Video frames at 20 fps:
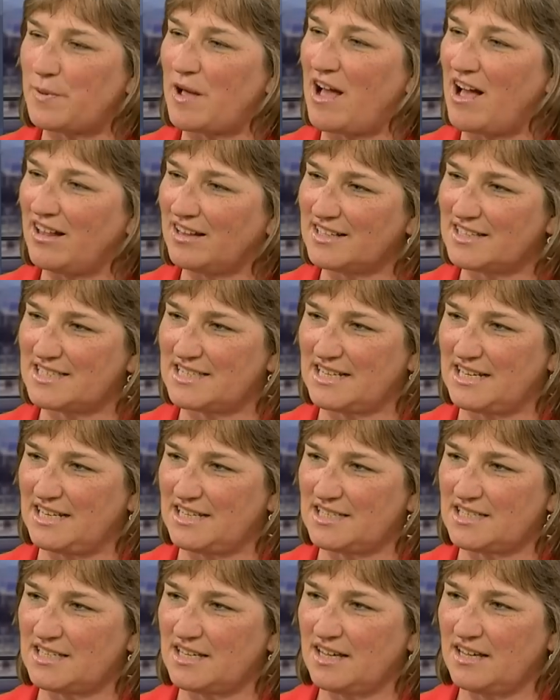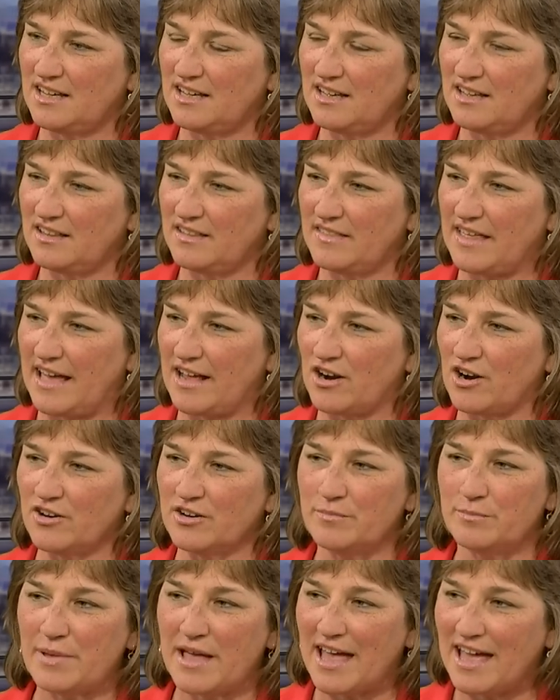policies that are
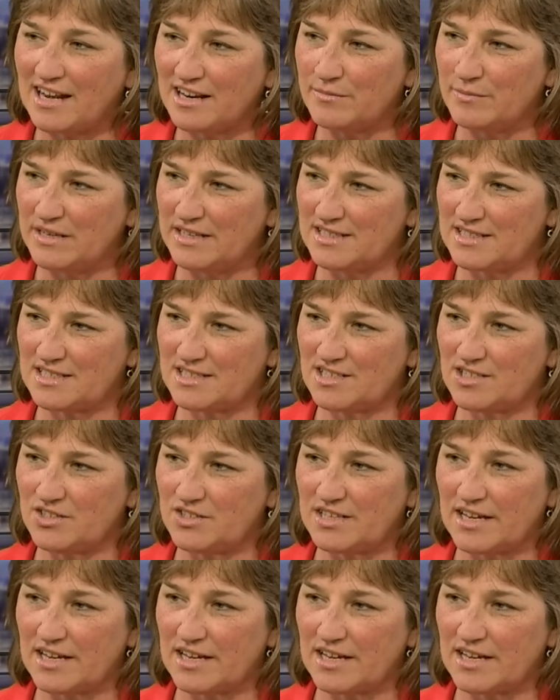impediments to